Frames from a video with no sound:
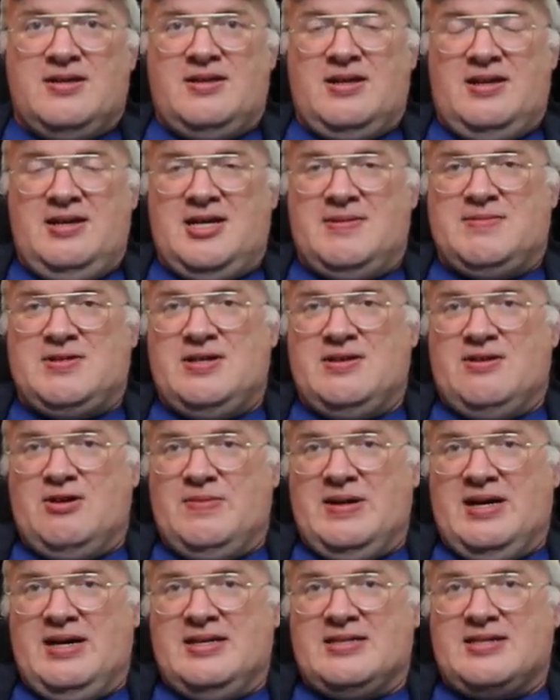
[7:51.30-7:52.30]
the lead up to
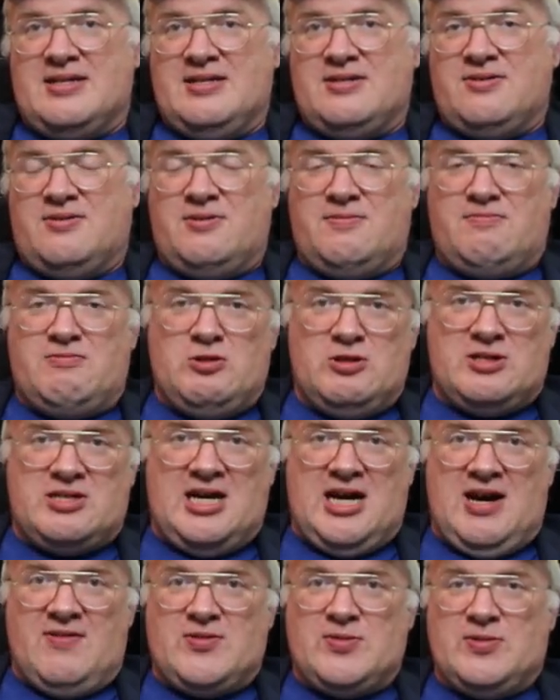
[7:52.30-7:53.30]
Eurobasket or just
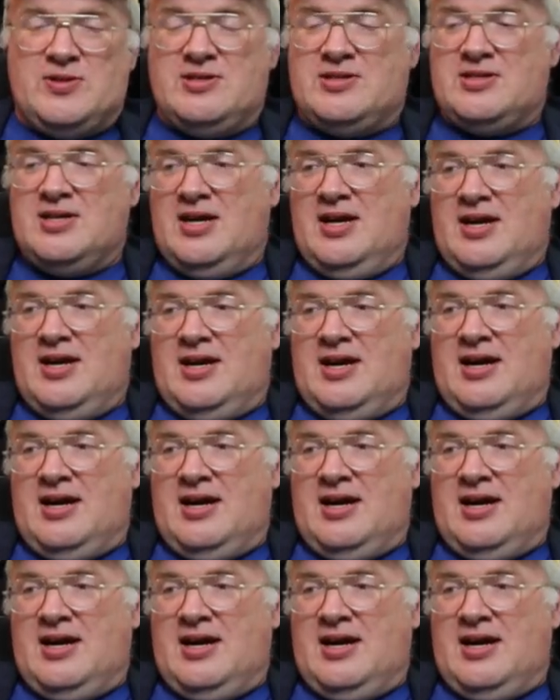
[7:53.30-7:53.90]
afterwards.